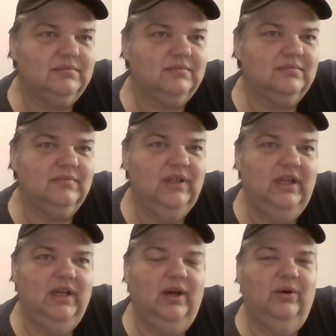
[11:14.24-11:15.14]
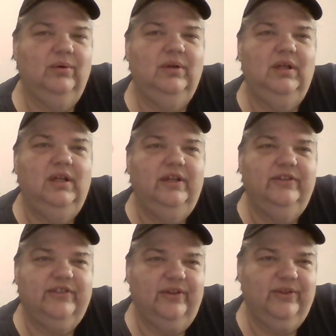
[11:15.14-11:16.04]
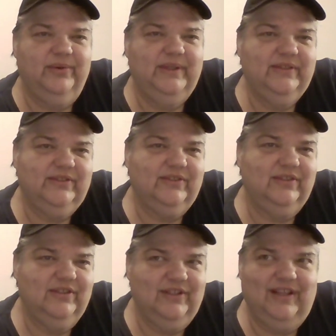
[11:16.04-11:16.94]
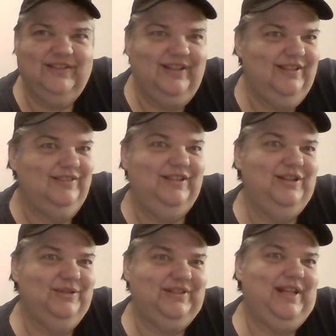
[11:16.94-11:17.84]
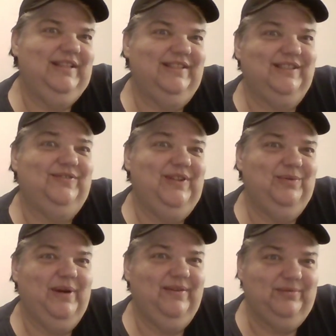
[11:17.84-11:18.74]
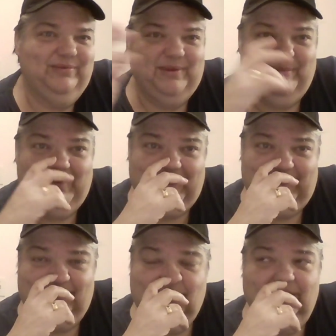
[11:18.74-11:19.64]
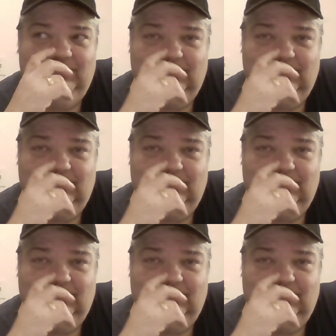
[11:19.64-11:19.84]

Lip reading: You know. So they say, stay 6 feet away from somebody. Well,